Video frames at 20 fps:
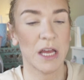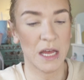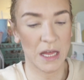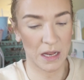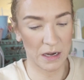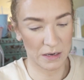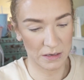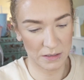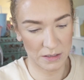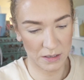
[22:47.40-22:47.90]

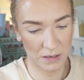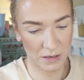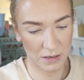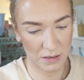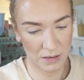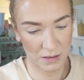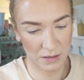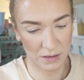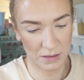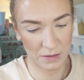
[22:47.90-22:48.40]
and,
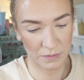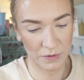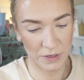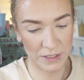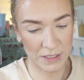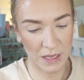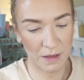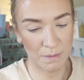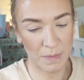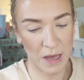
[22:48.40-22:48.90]
what
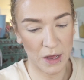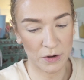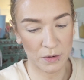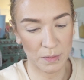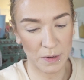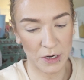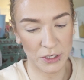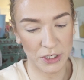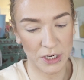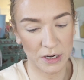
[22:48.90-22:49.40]
is it, powder
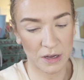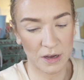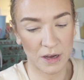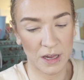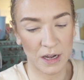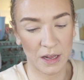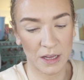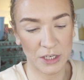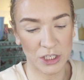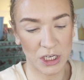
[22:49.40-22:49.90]
blush and
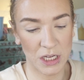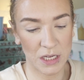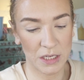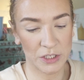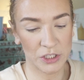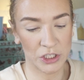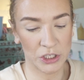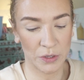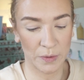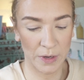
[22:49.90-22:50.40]
highlight cheek
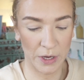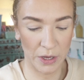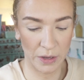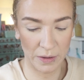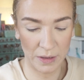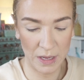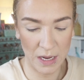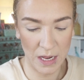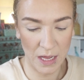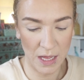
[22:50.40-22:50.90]
duo.
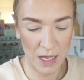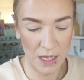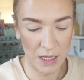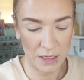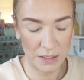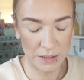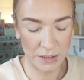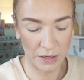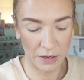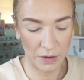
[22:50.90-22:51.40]

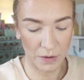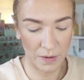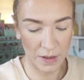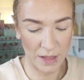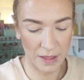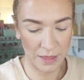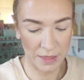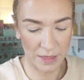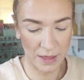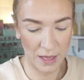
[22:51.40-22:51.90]
So
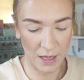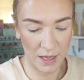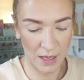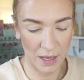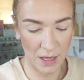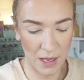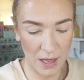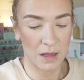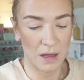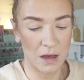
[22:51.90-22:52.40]

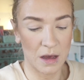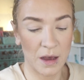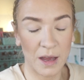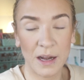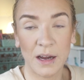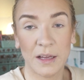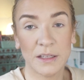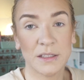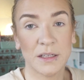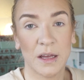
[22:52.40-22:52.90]
the
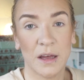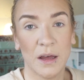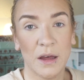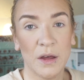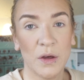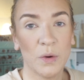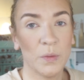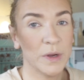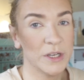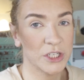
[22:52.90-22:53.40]
highlighter,
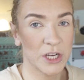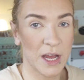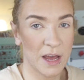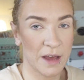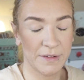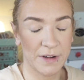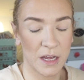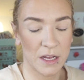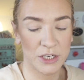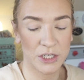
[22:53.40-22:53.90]
which I
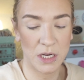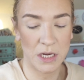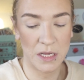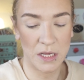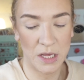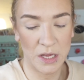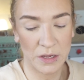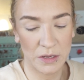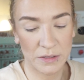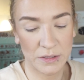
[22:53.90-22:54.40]
haven't actually
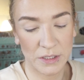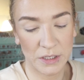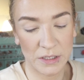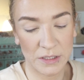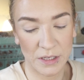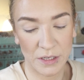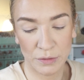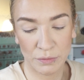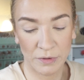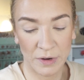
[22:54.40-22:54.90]
used because
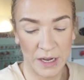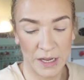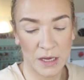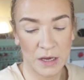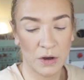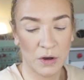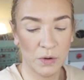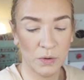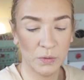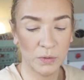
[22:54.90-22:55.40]
it's really
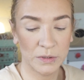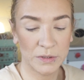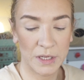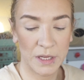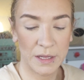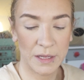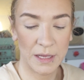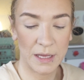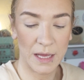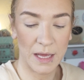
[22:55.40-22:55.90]
gold,
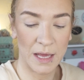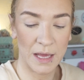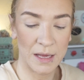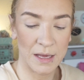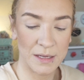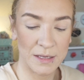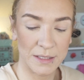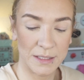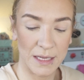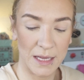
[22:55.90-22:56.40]

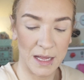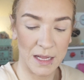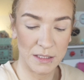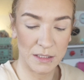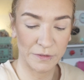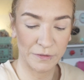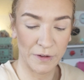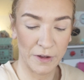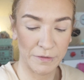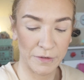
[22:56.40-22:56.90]

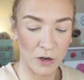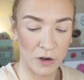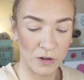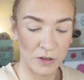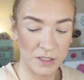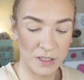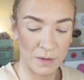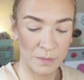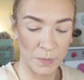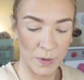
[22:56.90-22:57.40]
it's 5
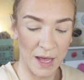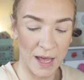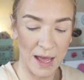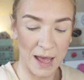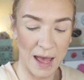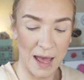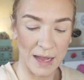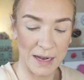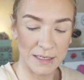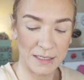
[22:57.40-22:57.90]
o'clock somewhere,
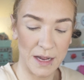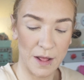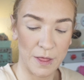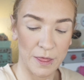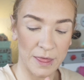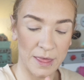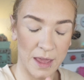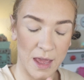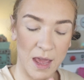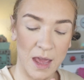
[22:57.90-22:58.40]
and
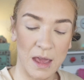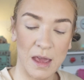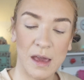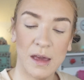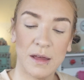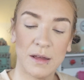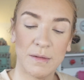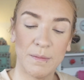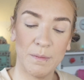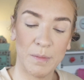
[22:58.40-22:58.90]
the
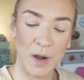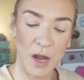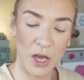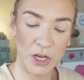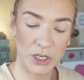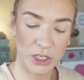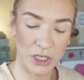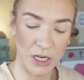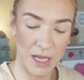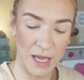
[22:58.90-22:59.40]

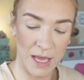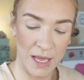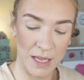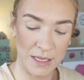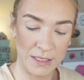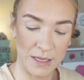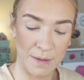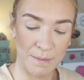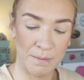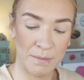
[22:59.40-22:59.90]
blush
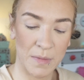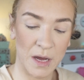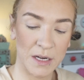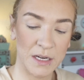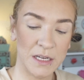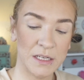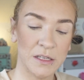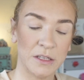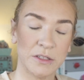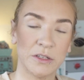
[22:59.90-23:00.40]
is
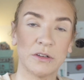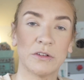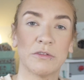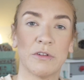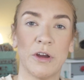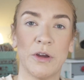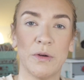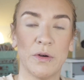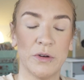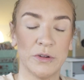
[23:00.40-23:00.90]
Money Doesn't
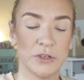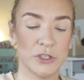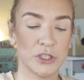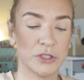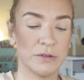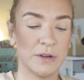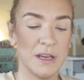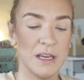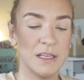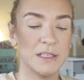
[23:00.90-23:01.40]
Grow on
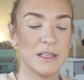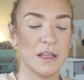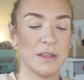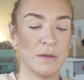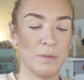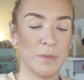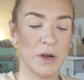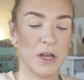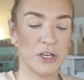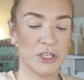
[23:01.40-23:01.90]
Trees. The
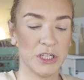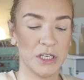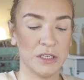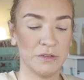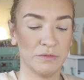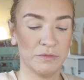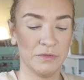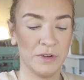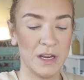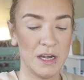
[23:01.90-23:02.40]
blush
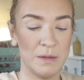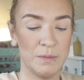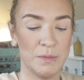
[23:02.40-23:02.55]
is really